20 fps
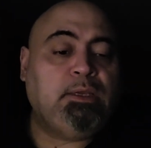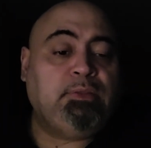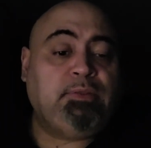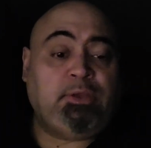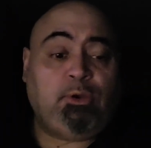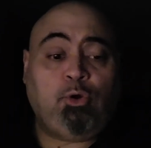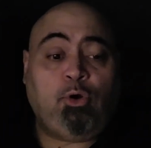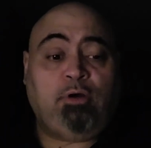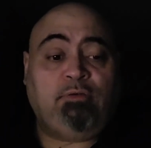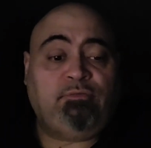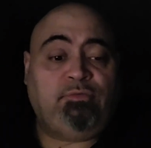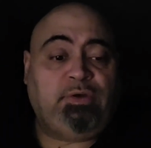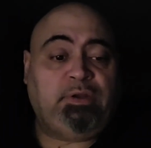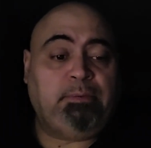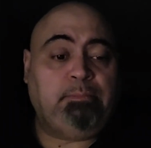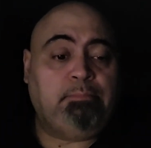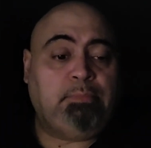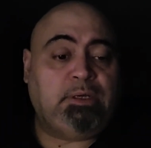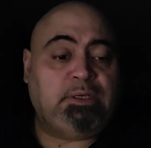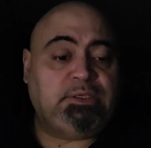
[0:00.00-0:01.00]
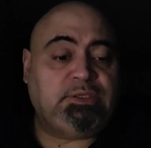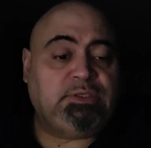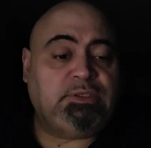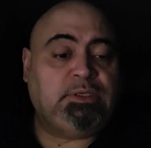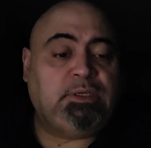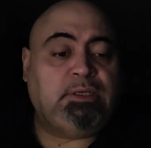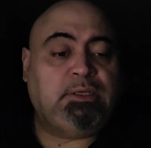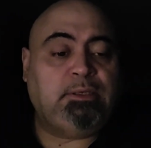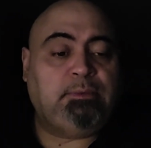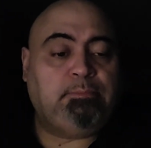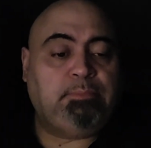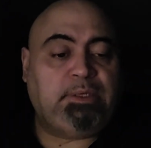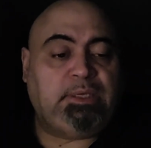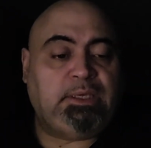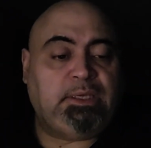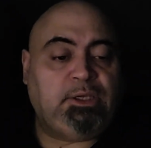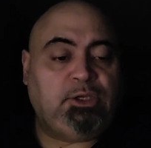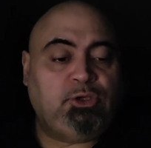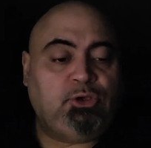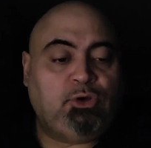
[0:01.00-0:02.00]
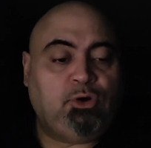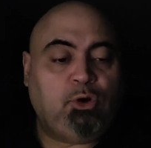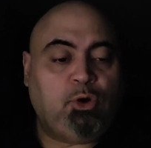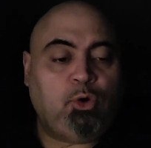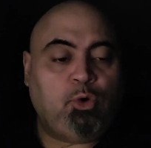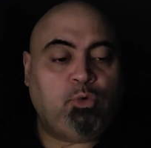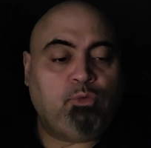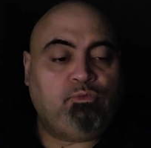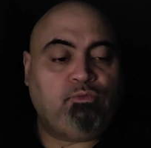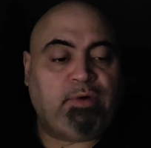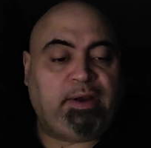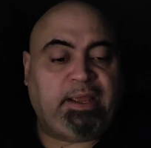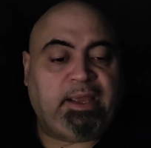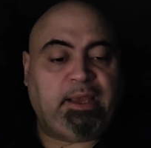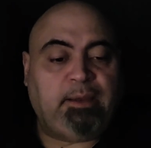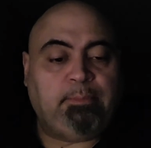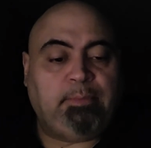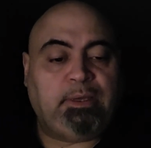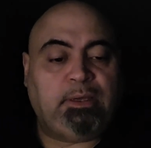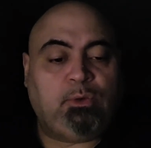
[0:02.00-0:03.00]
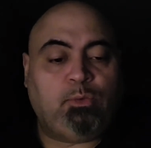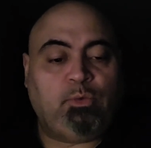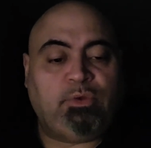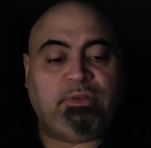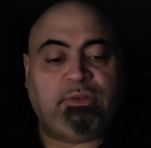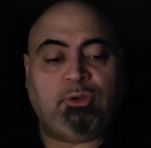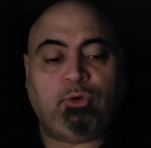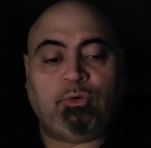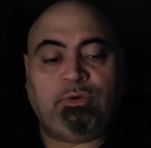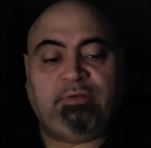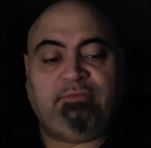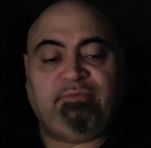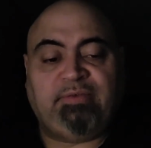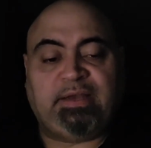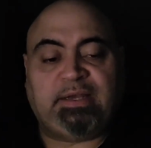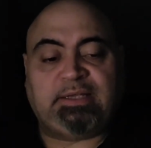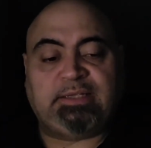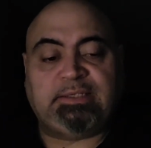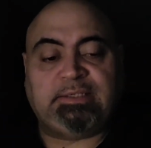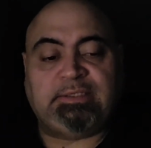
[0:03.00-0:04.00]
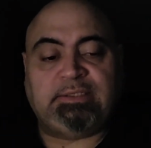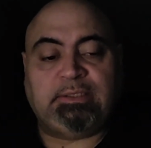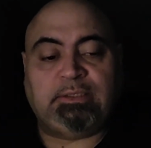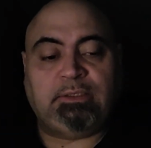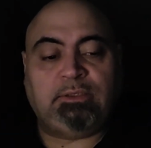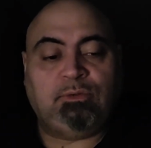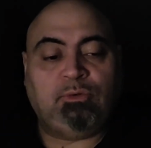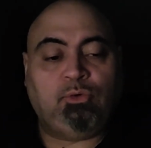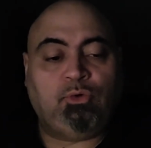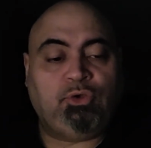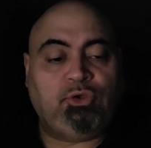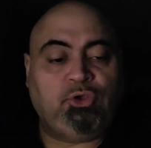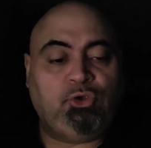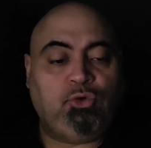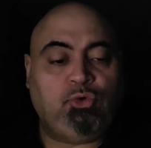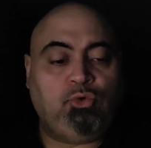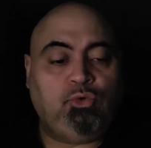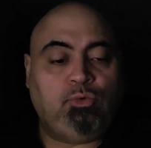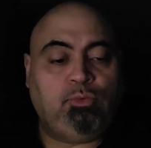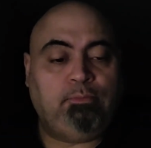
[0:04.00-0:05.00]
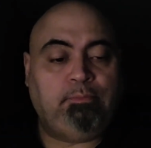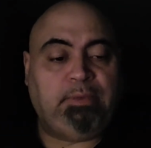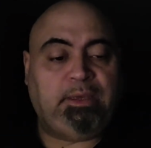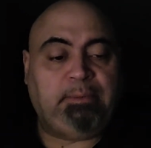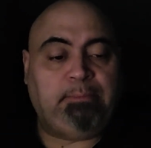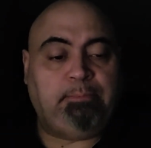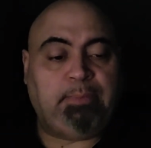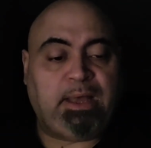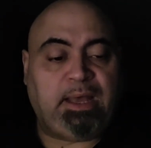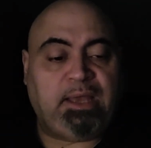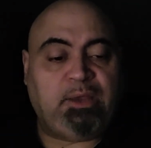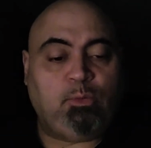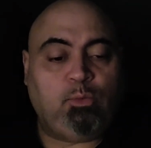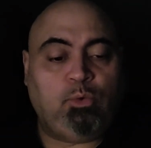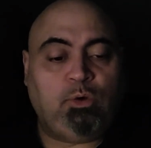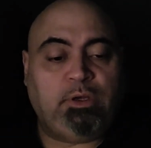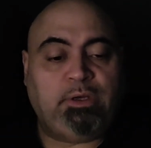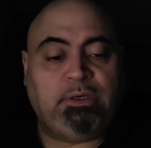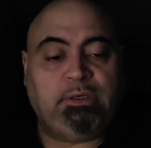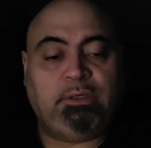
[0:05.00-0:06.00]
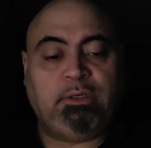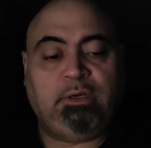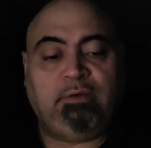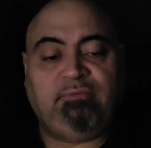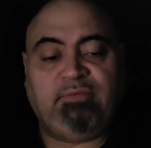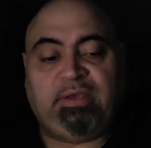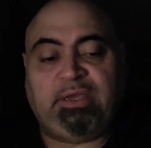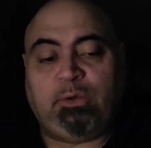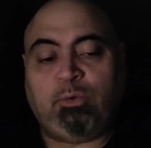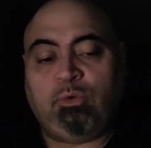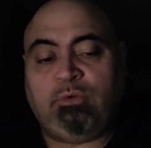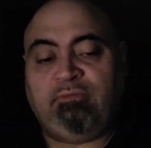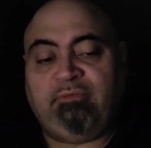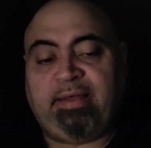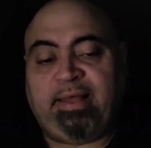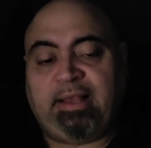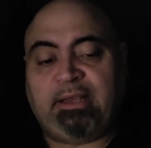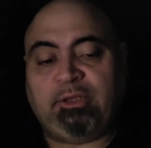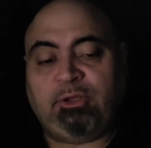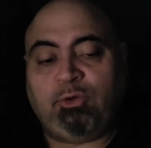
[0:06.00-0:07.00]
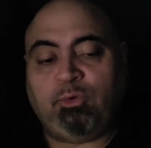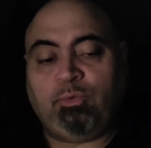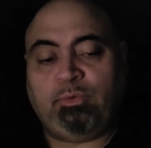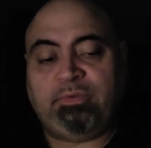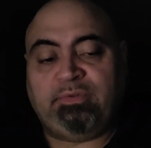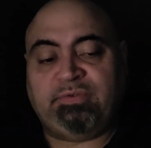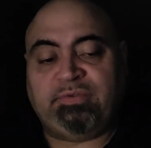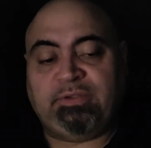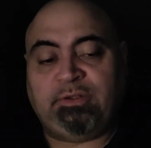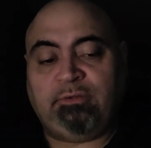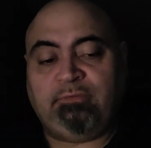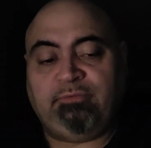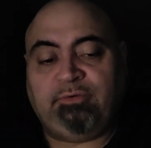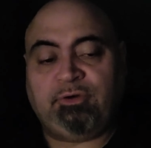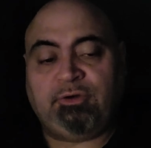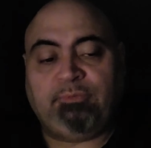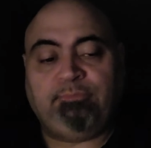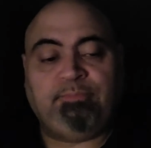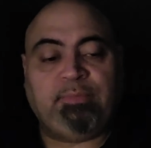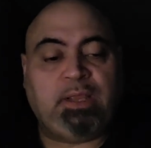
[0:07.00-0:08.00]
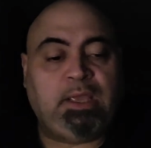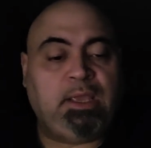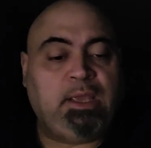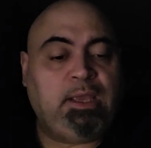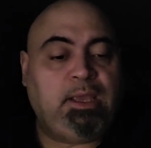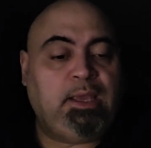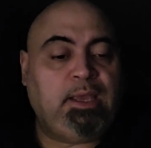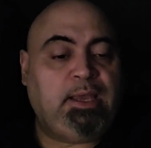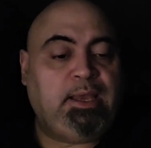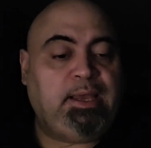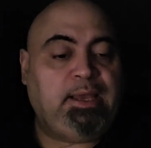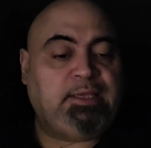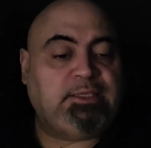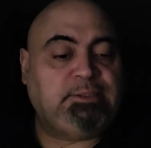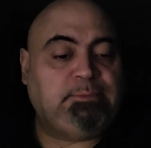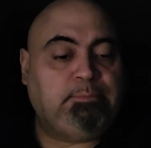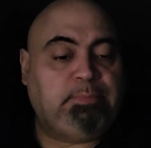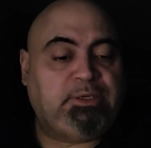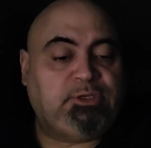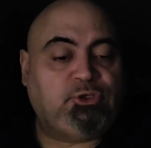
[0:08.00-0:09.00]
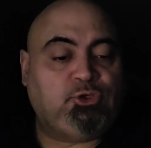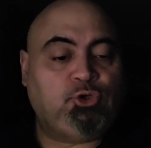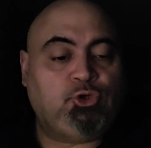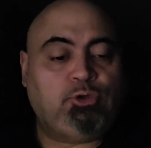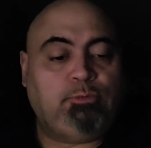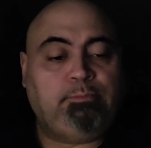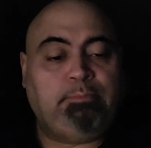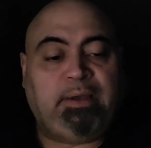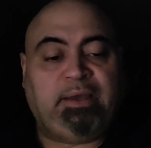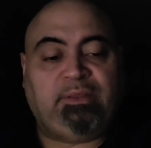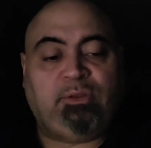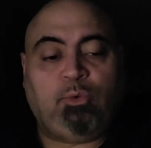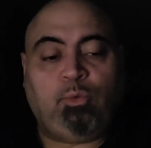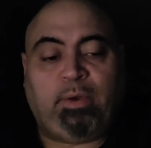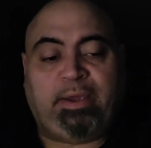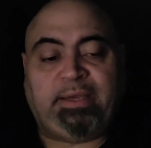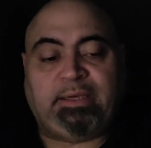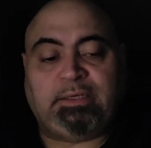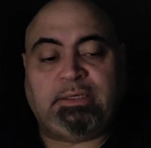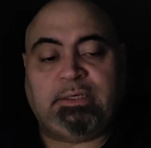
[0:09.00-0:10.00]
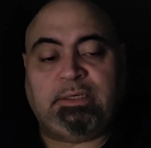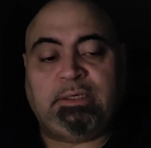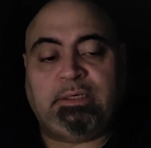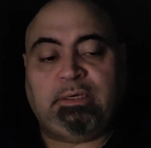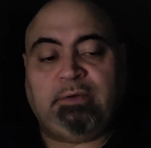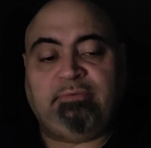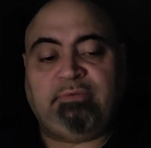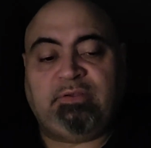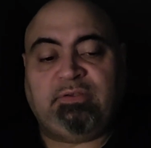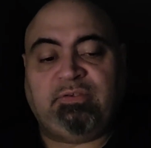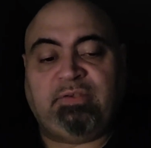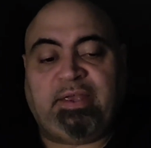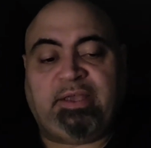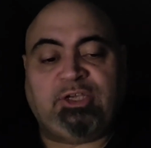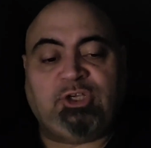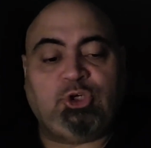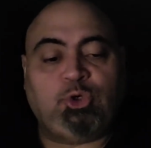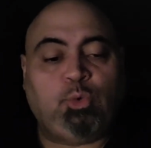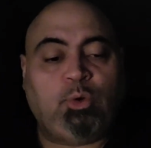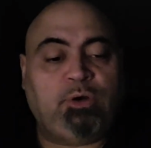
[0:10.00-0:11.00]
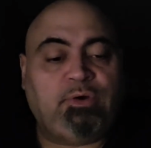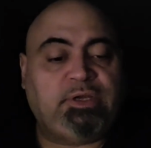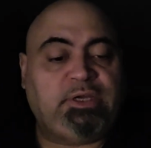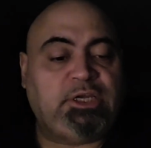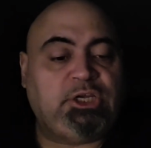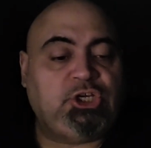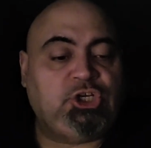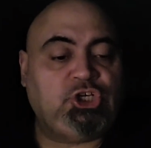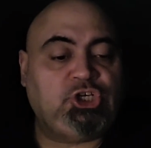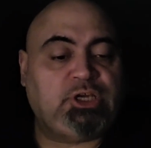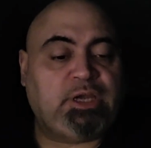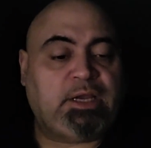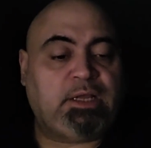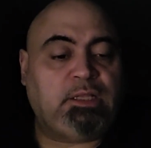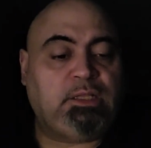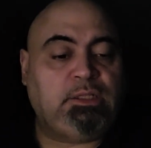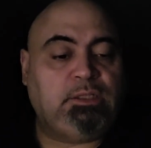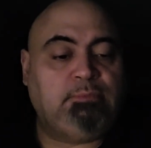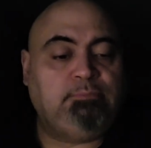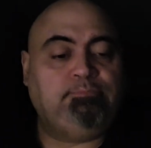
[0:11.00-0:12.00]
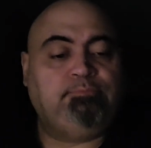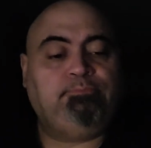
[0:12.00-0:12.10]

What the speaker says: The offering must be your own ram with no defects, or you may buy one of equal value with silver, as measured by the weight of the sanctuary shekel.